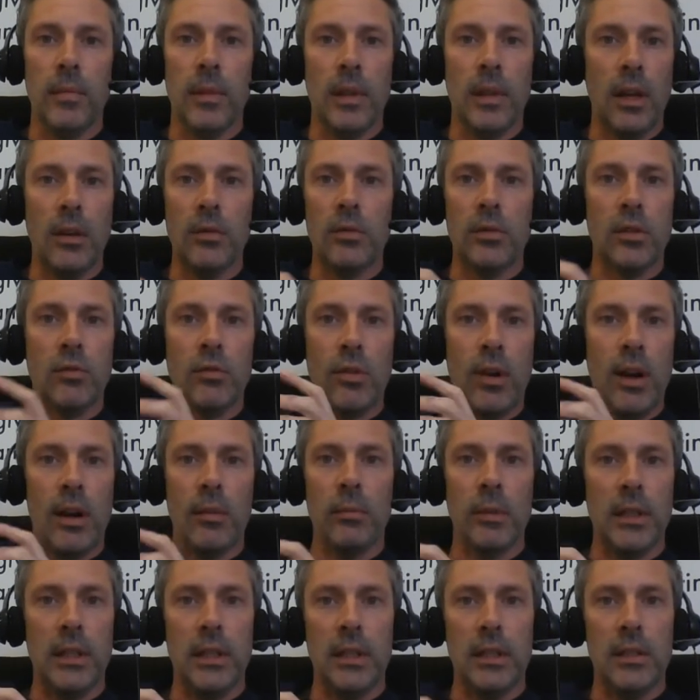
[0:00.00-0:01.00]
loads of crap
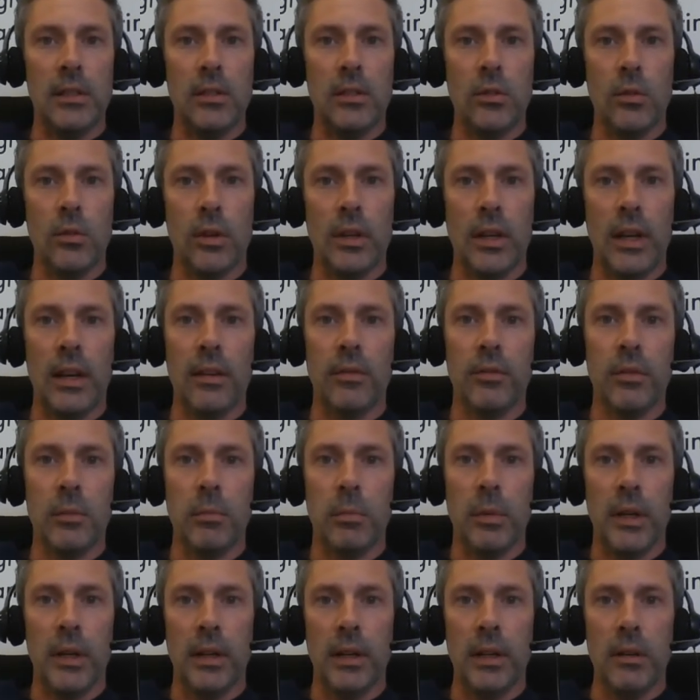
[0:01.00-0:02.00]
leads that you're going to have to
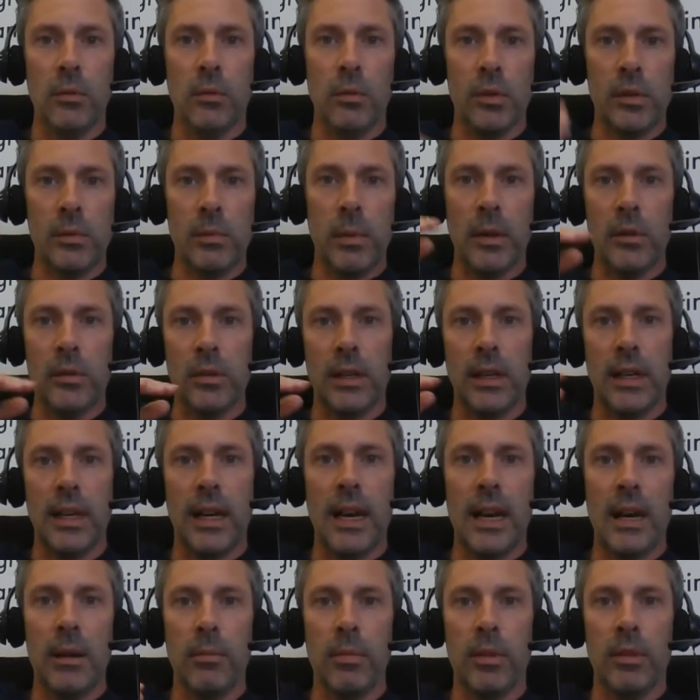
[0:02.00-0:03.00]
buy. You want to be able to
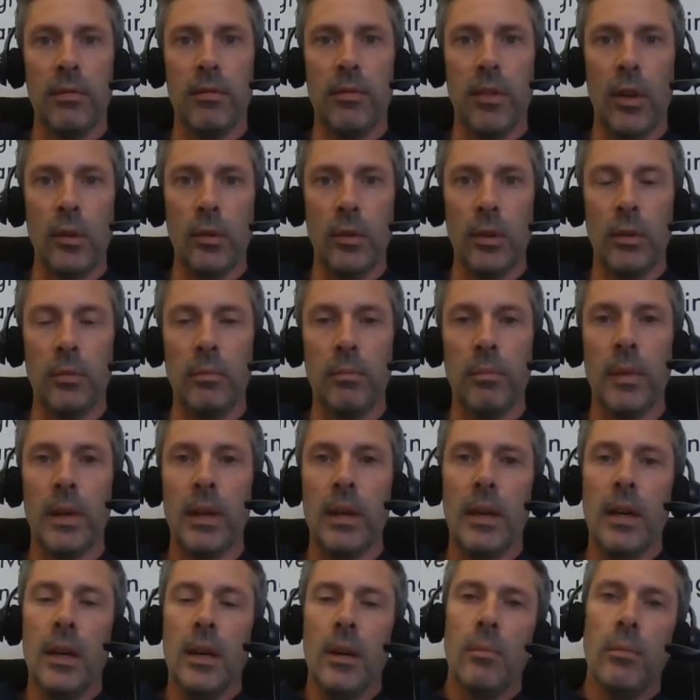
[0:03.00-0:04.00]
cap the volume.
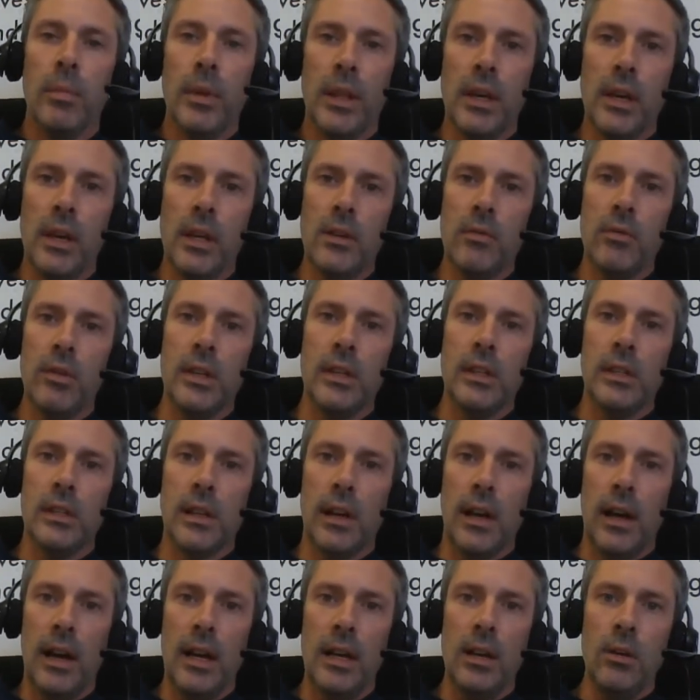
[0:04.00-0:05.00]
But the other is,
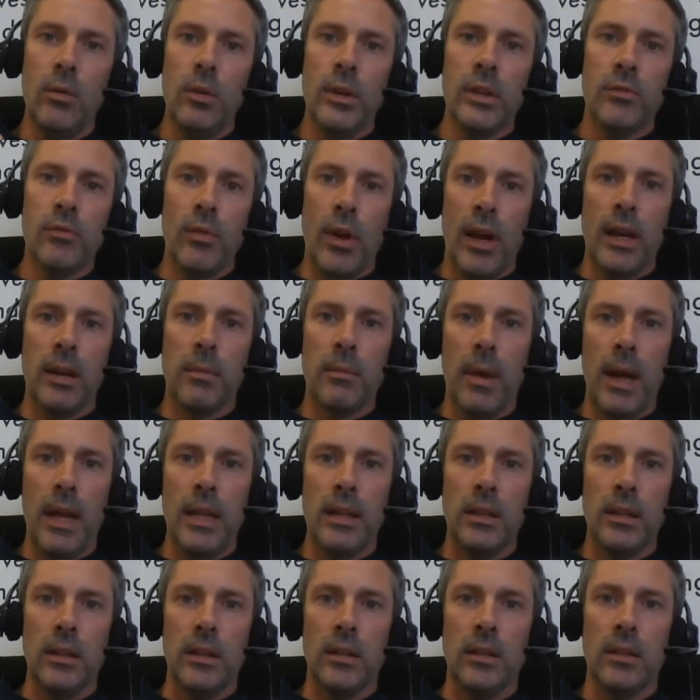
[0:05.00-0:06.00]
I always
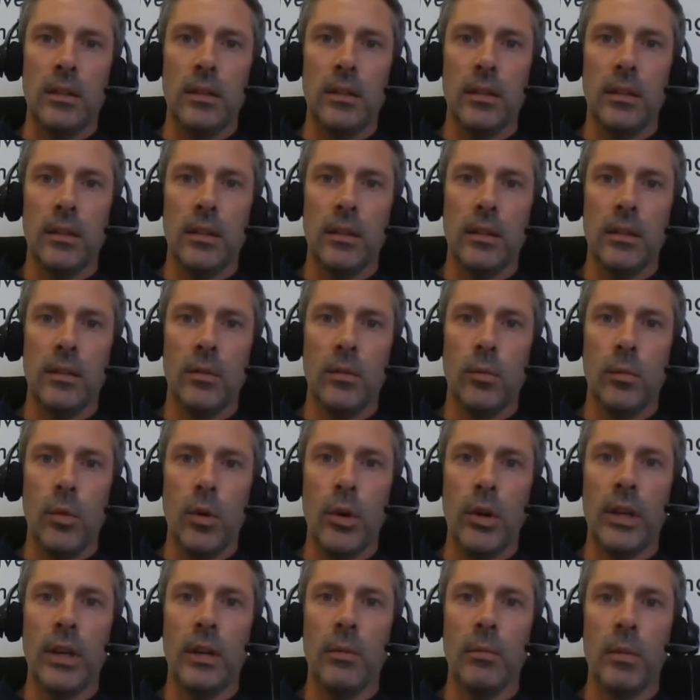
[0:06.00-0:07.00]
recommend
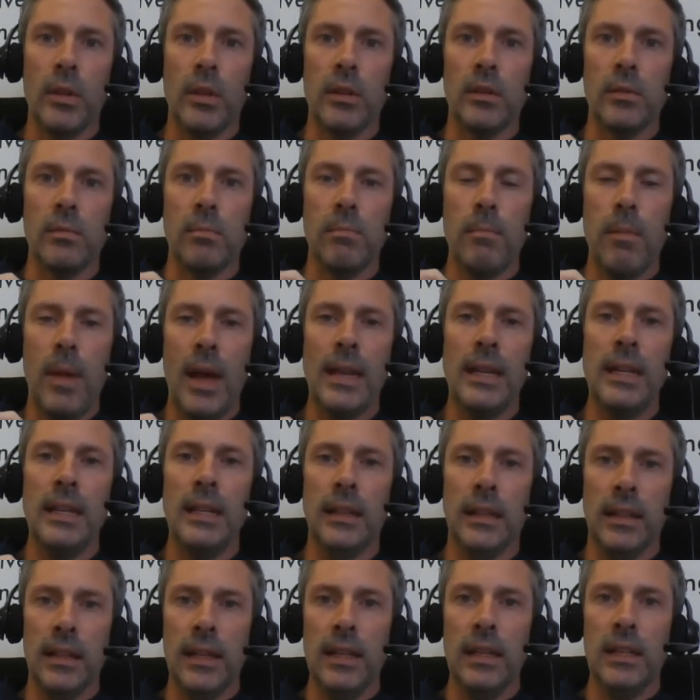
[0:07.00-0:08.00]
working with as many
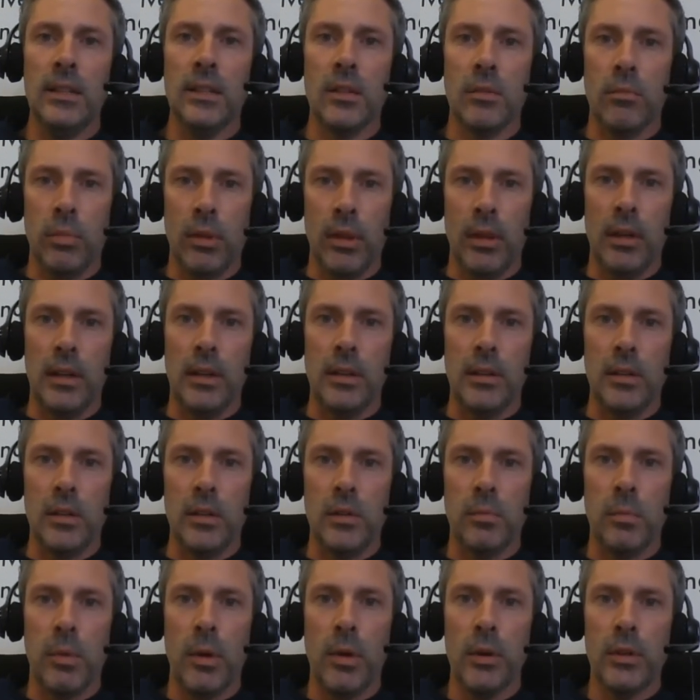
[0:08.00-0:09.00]
lead suppliers
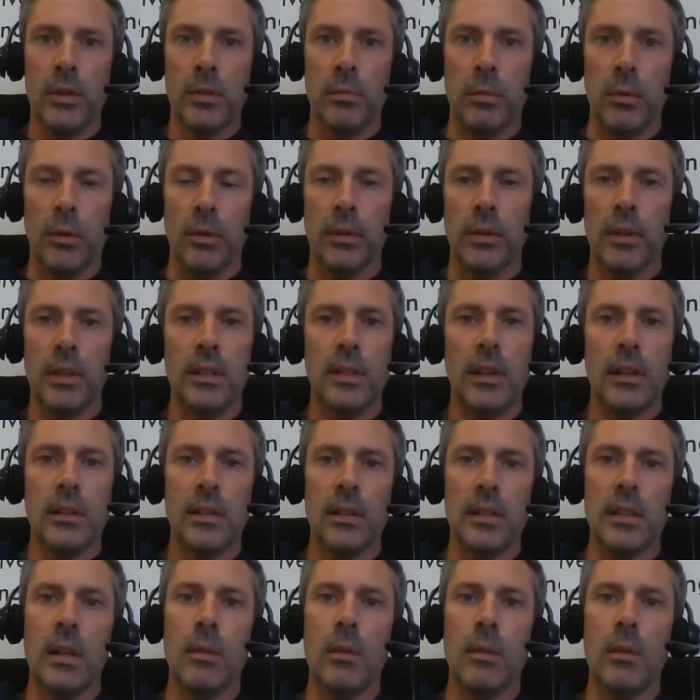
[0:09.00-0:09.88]
as possible. This has a